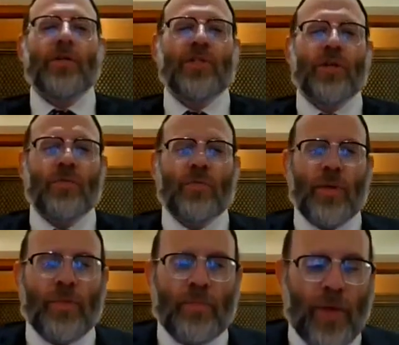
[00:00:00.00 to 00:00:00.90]
Mishnah
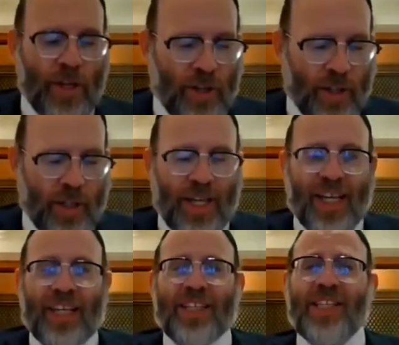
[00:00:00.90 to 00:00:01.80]
mentioned.
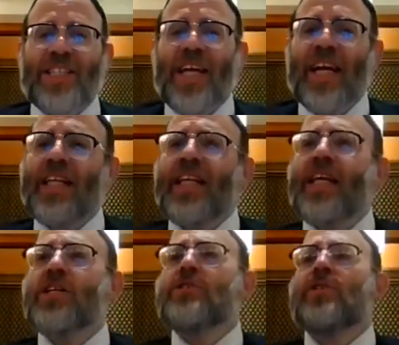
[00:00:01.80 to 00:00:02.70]
The second
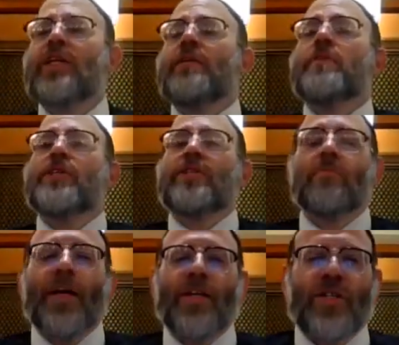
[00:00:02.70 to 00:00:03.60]
issue that the Mishnah
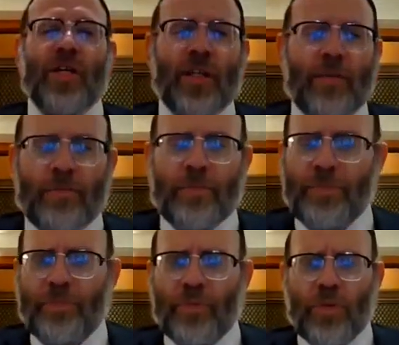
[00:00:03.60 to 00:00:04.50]
mentioned
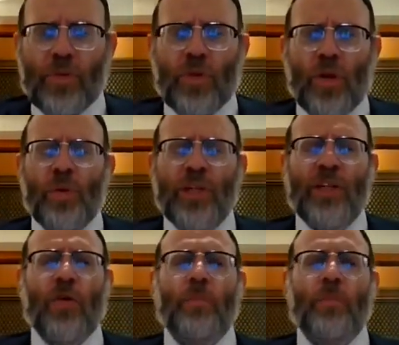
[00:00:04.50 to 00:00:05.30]
was